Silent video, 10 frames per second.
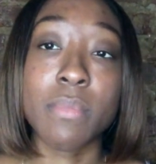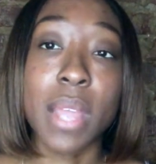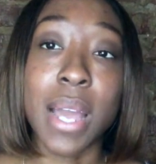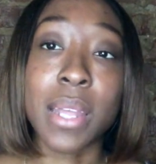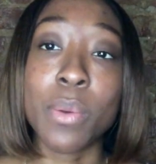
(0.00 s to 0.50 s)

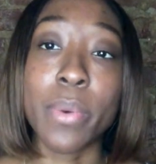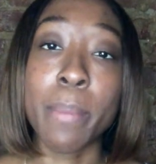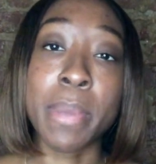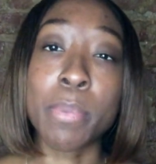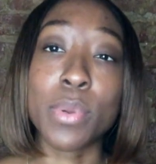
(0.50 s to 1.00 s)
I didn't want
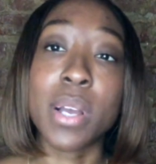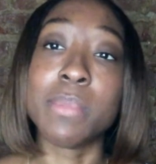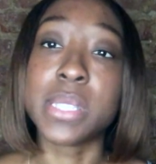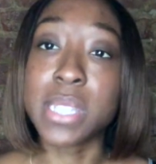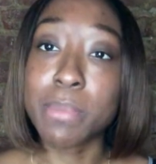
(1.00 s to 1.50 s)
people to come
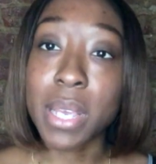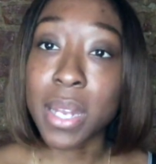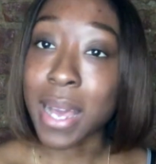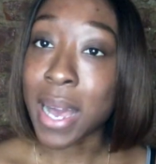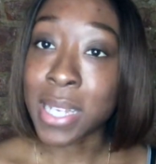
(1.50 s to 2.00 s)
see me in
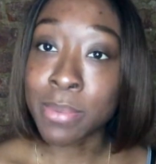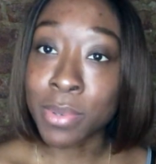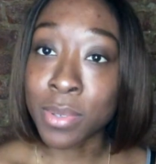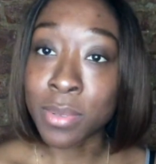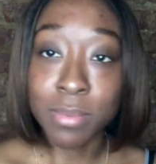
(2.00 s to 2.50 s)
the
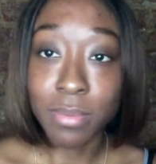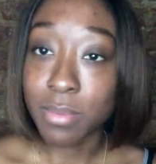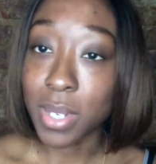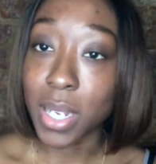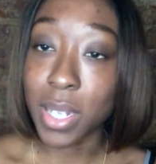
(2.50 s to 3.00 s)
hospital
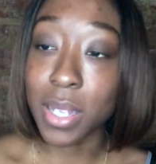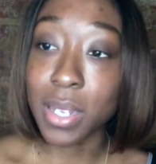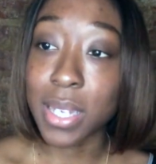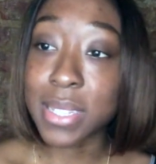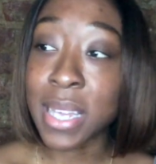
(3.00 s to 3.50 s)
or anything
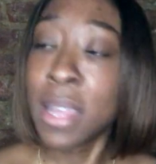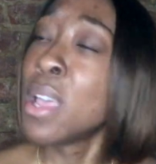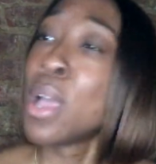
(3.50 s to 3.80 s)
like that.